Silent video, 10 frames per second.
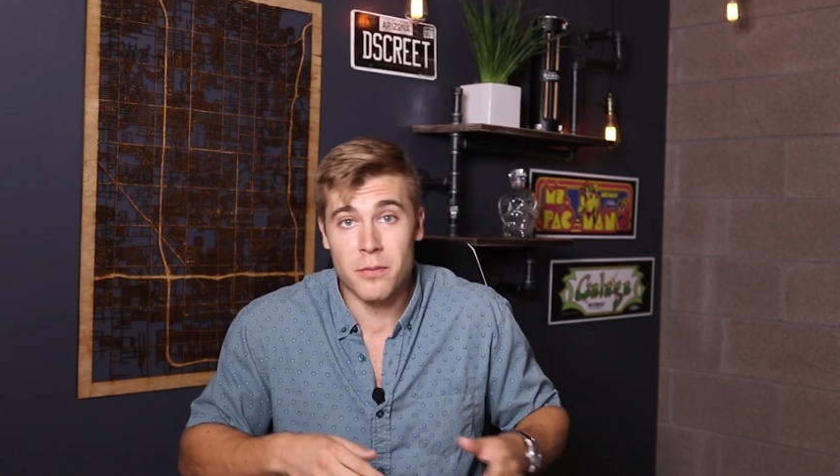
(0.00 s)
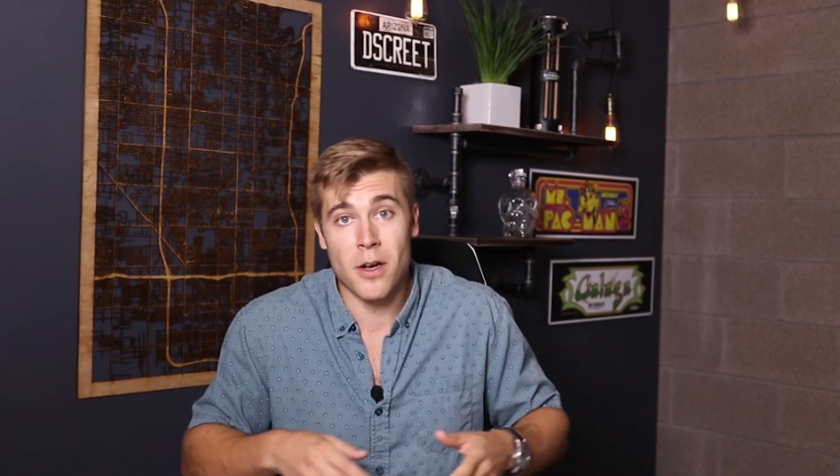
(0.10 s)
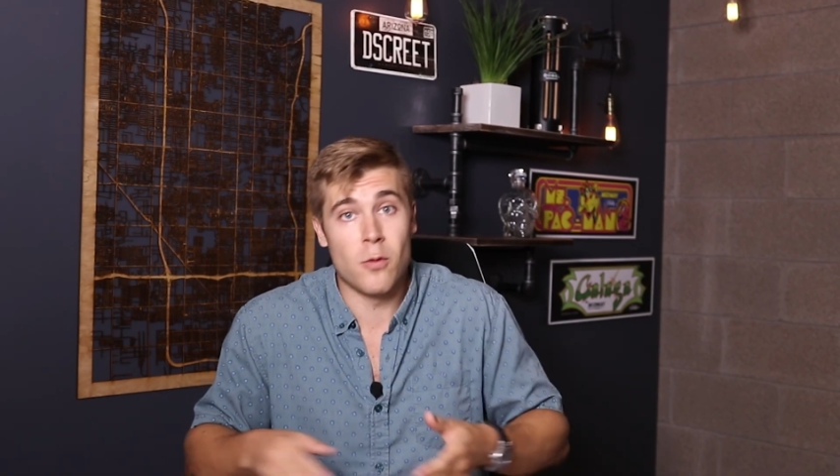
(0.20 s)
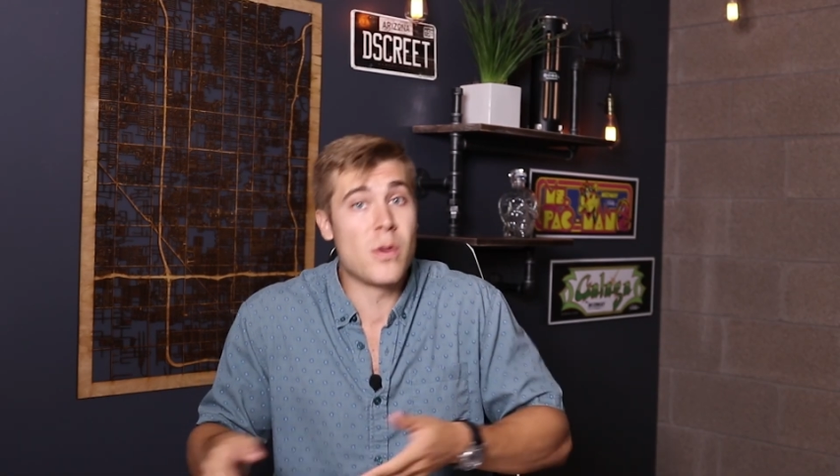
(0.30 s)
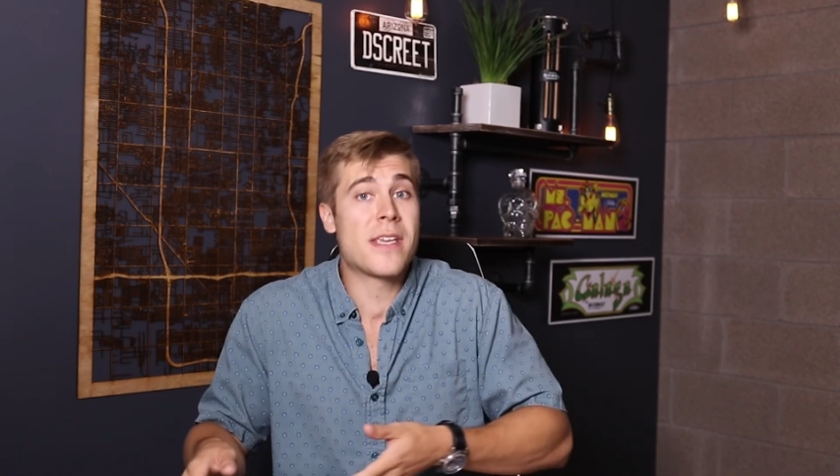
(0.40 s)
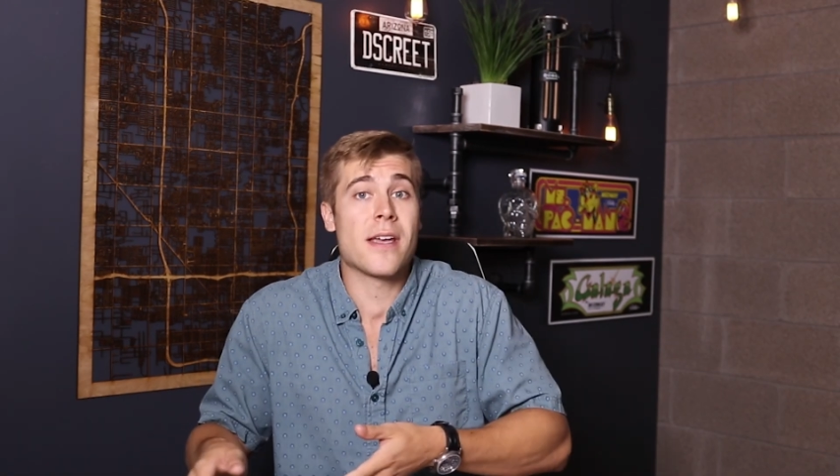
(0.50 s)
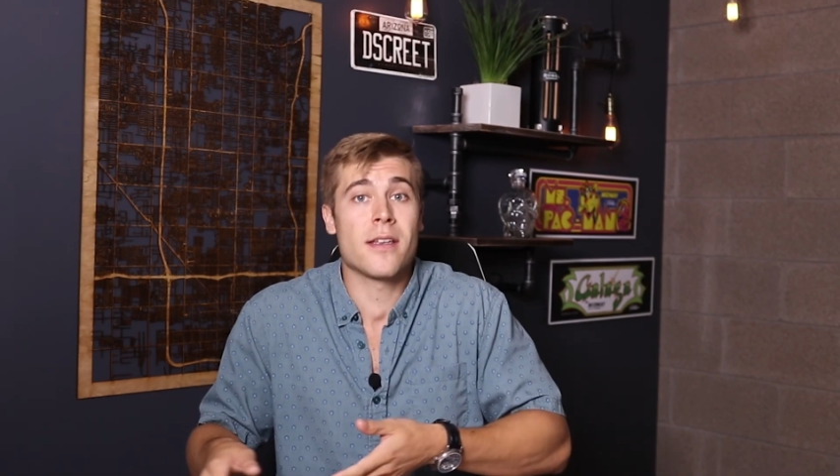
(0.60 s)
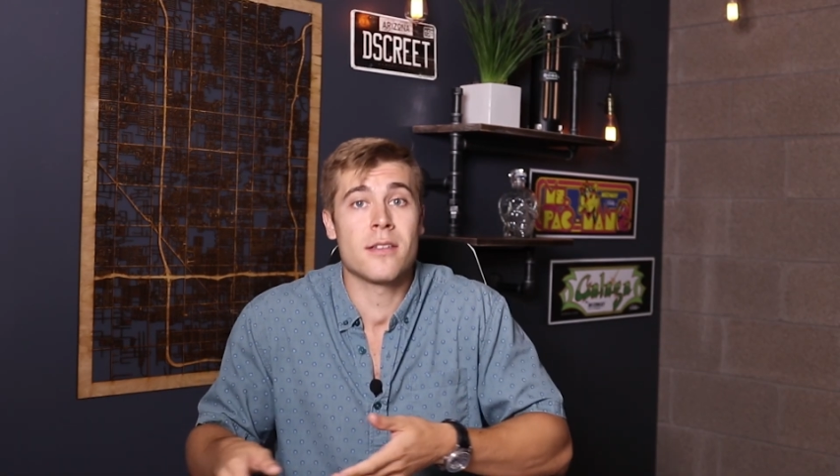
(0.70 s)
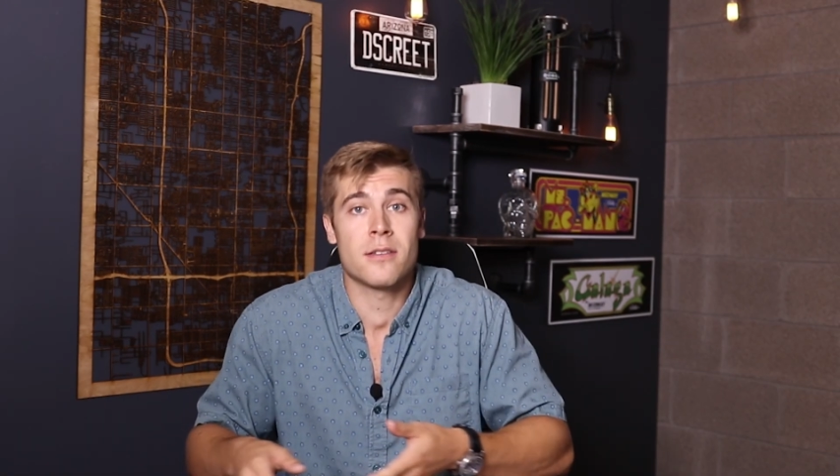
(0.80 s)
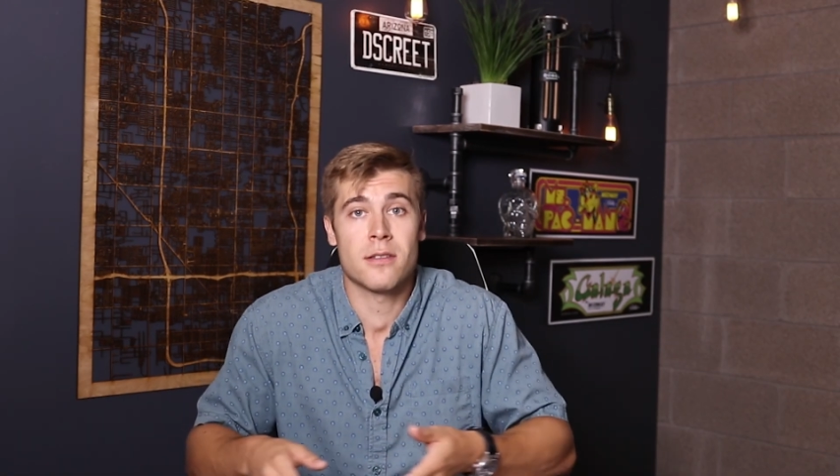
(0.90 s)
on
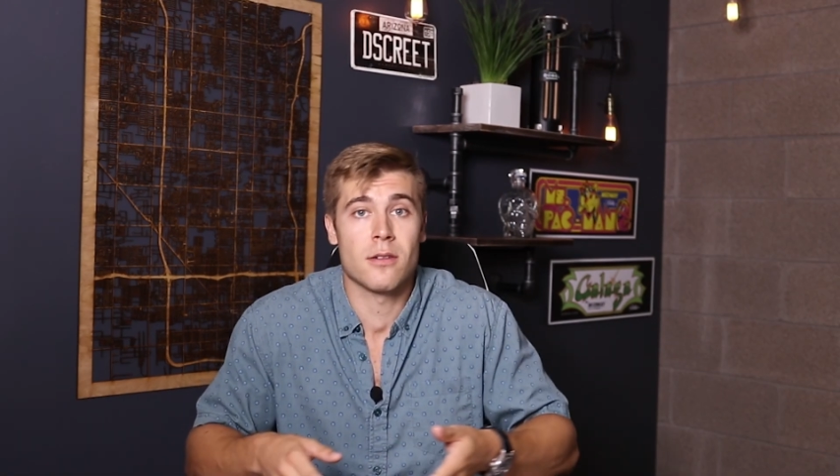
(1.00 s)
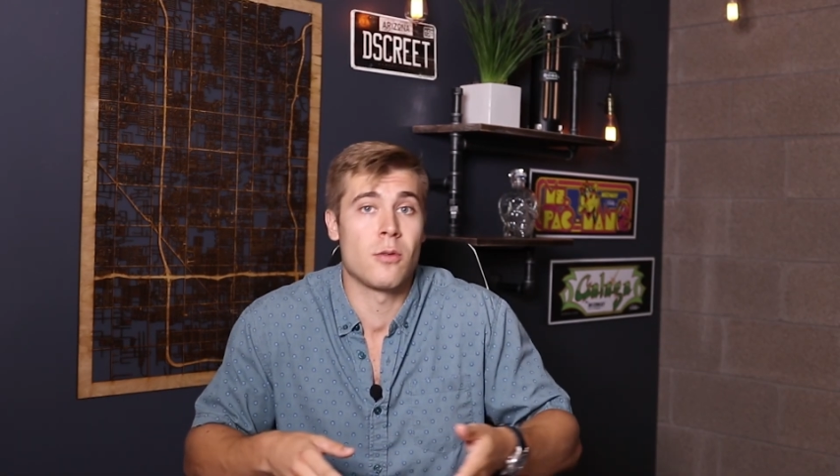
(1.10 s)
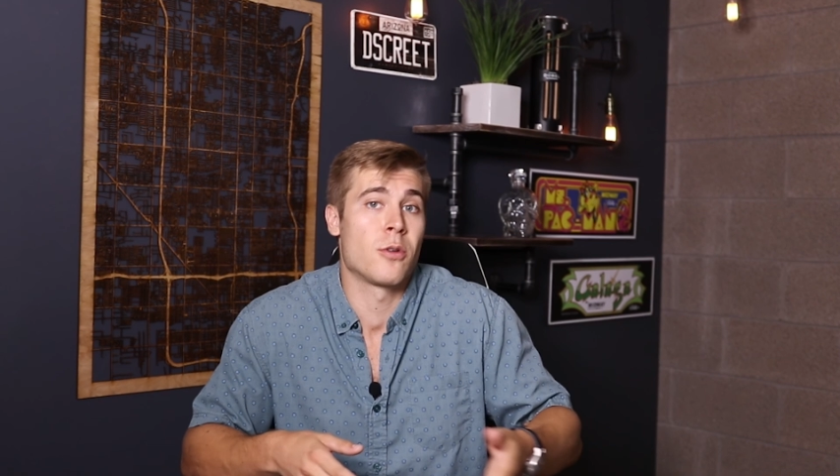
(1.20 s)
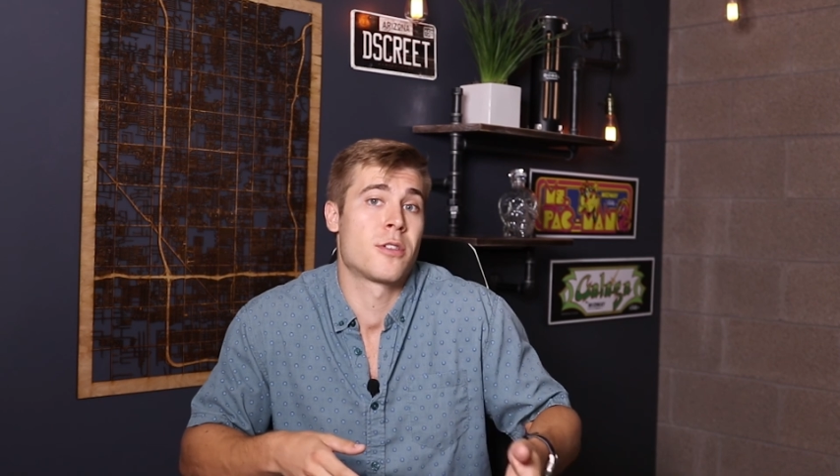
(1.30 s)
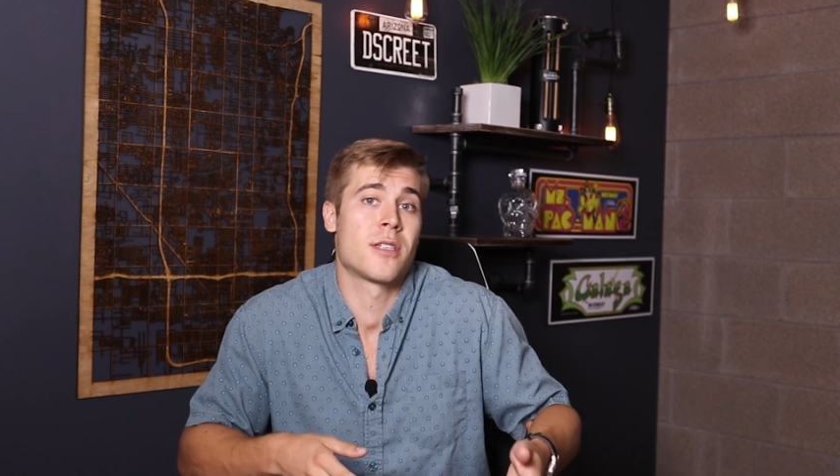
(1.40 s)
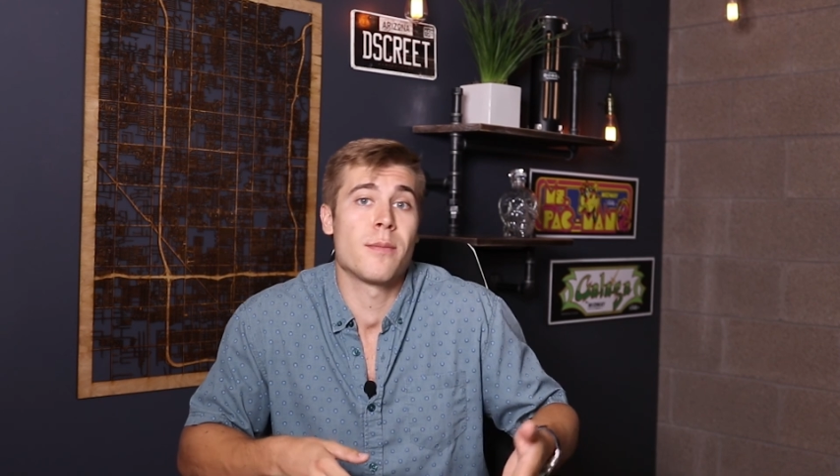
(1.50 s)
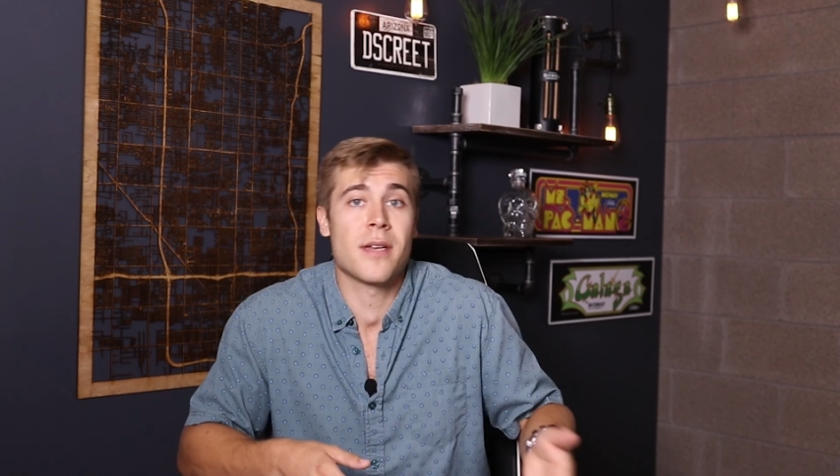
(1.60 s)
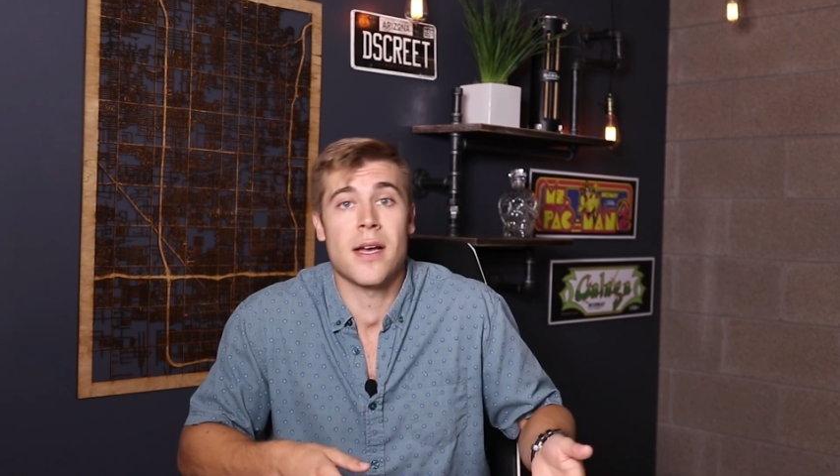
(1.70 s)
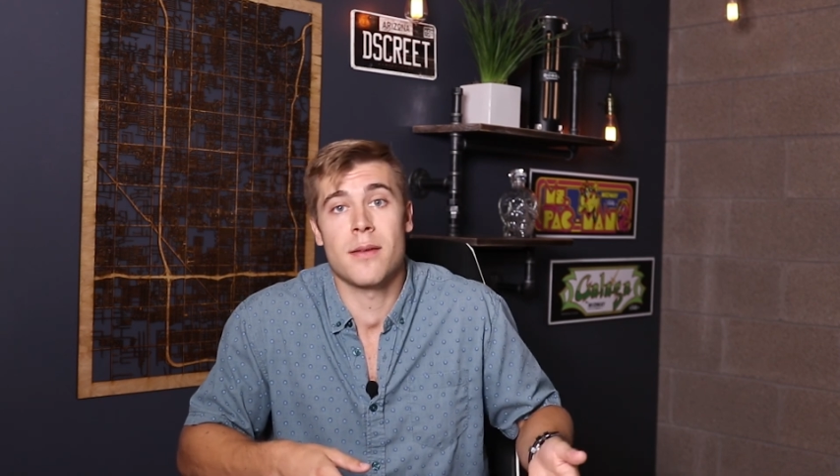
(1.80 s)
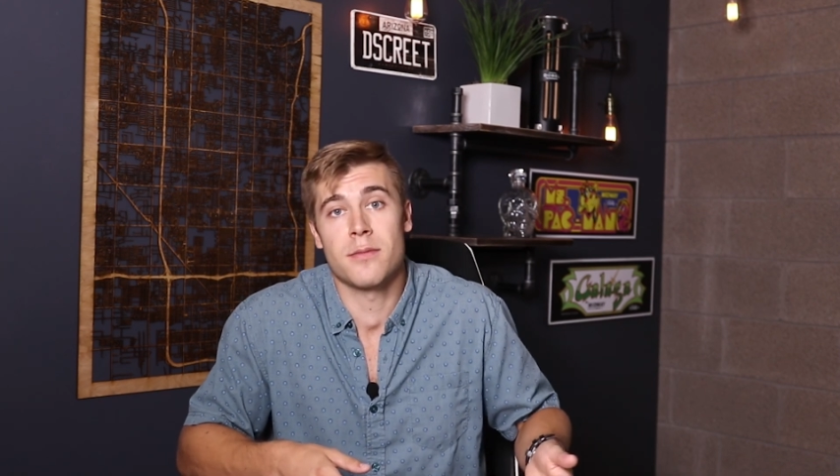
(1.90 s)
weekends, or
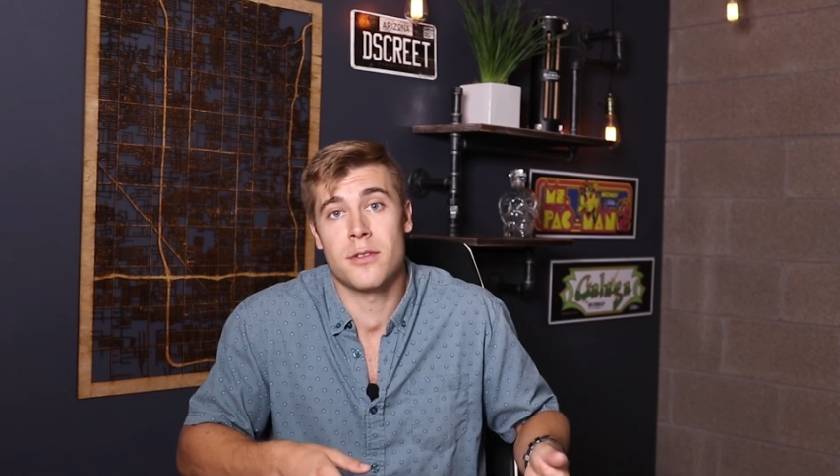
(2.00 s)
sometimes